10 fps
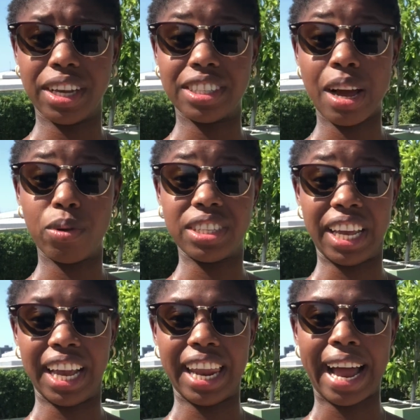because I was
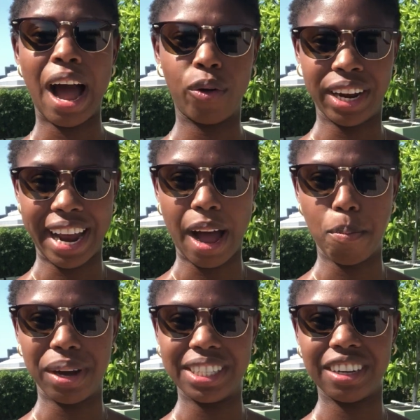thinking like, how can I
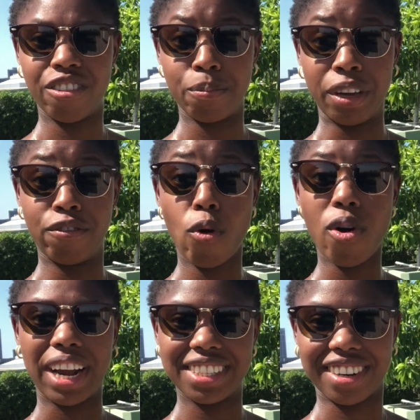help myself
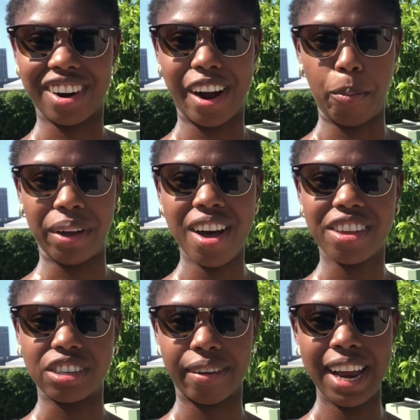before I start helping
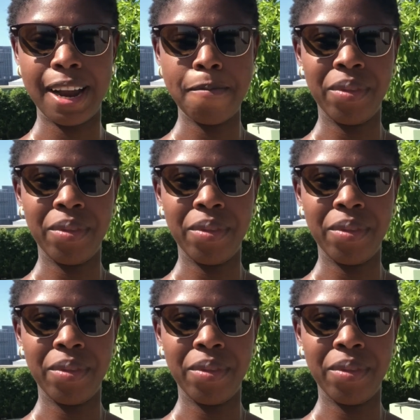others, right?